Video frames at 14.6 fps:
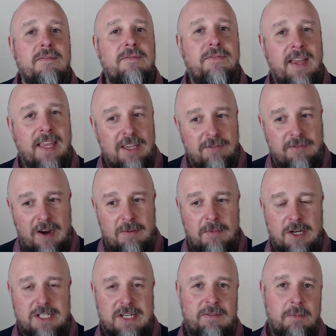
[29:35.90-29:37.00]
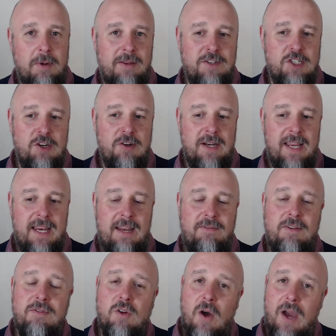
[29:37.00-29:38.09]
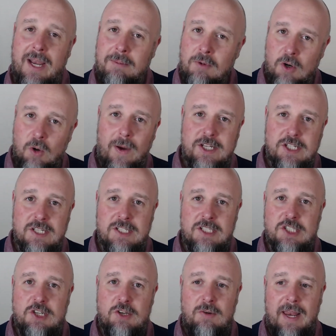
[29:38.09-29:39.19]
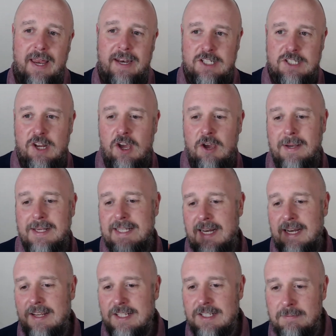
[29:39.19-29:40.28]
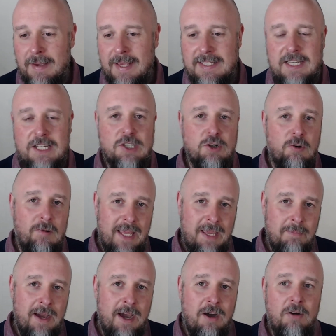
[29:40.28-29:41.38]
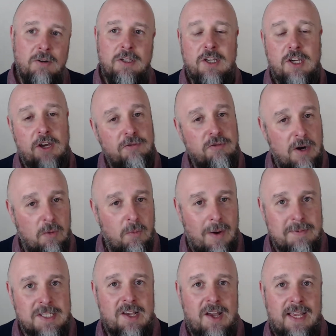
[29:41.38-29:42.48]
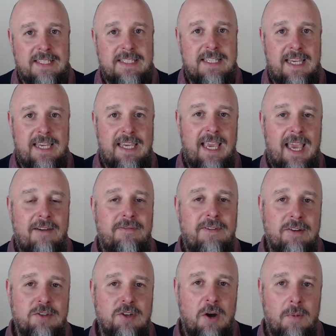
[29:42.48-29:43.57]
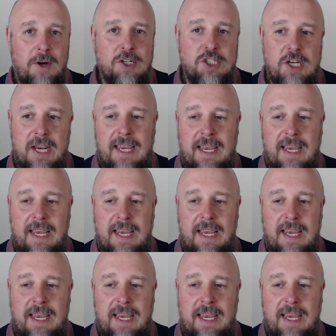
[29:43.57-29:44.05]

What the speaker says: Thank you very much, everybody, for tuning in. If you've got any more questions, do let us know by sending us a message or an email. You can go through our website, tefl.org.